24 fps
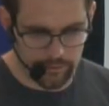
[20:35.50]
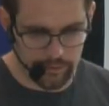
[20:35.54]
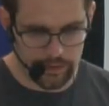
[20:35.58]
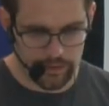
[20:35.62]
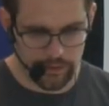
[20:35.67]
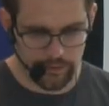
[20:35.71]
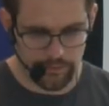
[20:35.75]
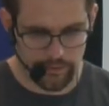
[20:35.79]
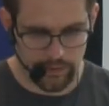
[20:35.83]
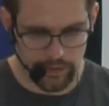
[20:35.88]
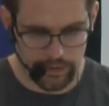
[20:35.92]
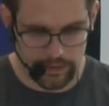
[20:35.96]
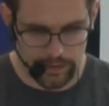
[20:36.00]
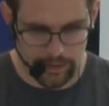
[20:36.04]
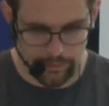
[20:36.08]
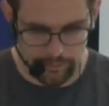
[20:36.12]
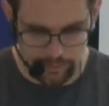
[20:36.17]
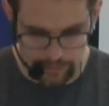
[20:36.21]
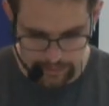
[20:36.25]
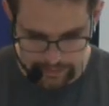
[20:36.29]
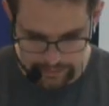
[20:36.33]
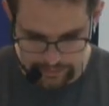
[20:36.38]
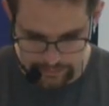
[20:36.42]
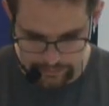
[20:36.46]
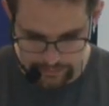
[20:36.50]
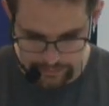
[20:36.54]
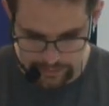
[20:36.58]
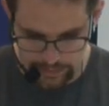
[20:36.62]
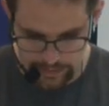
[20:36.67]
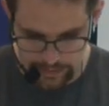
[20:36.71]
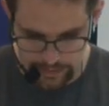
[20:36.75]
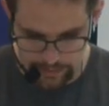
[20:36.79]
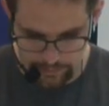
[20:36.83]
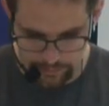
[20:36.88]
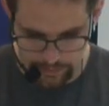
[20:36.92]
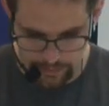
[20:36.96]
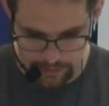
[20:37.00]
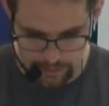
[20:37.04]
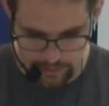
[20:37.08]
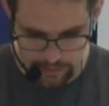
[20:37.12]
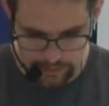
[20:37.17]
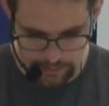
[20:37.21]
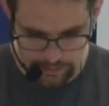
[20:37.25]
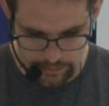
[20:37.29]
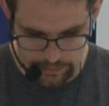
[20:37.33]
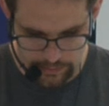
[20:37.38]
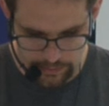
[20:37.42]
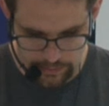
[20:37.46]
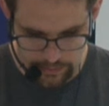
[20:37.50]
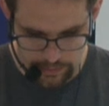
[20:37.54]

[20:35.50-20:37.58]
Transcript: with. So, for example, I could say plot